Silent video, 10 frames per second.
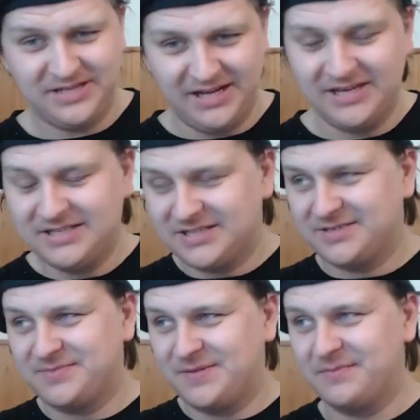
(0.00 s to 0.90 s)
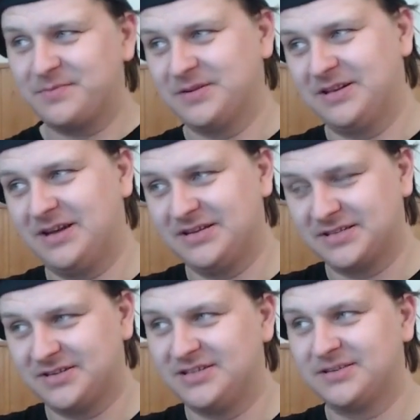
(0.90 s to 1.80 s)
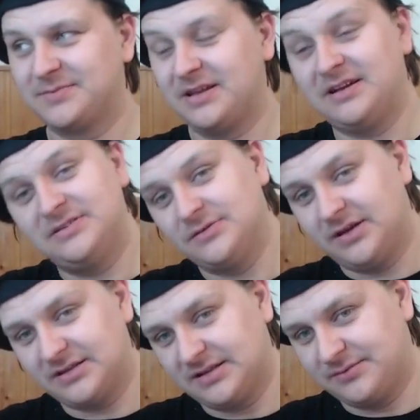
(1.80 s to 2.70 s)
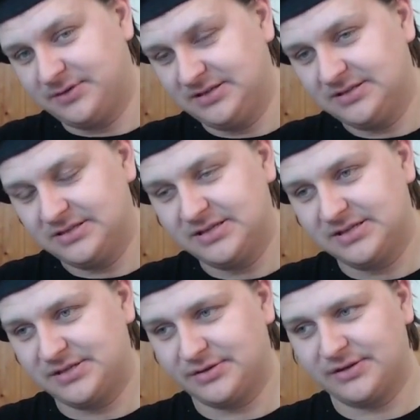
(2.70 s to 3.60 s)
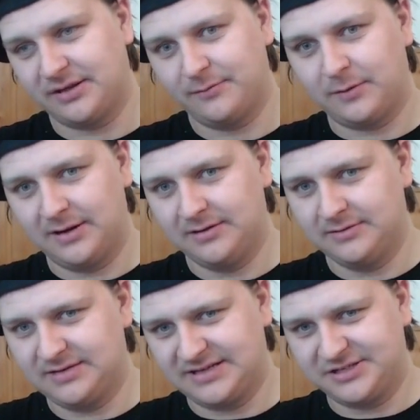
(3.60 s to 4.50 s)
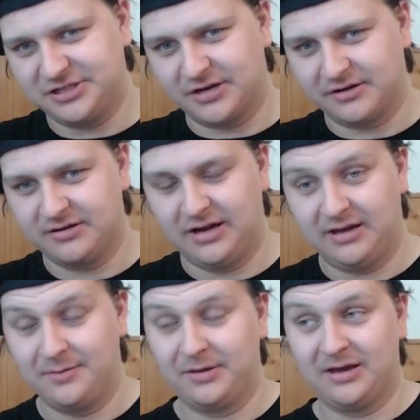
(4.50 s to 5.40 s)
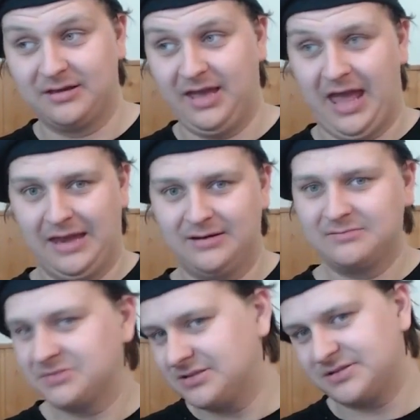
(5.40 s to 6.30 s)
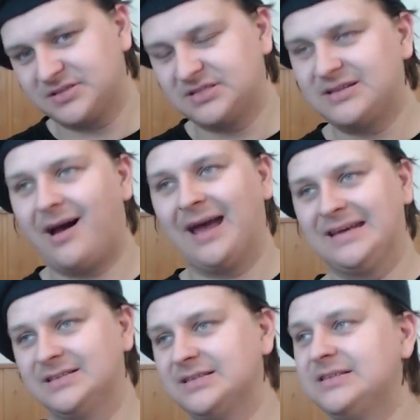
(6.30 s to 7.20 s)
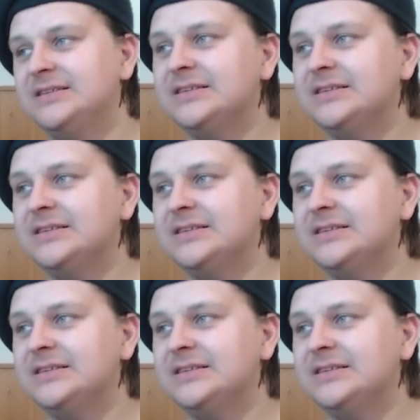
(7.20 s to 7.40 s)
it is a pretty nice concept, and I do like that we saw that one, that shark guy coming again, and that's nice.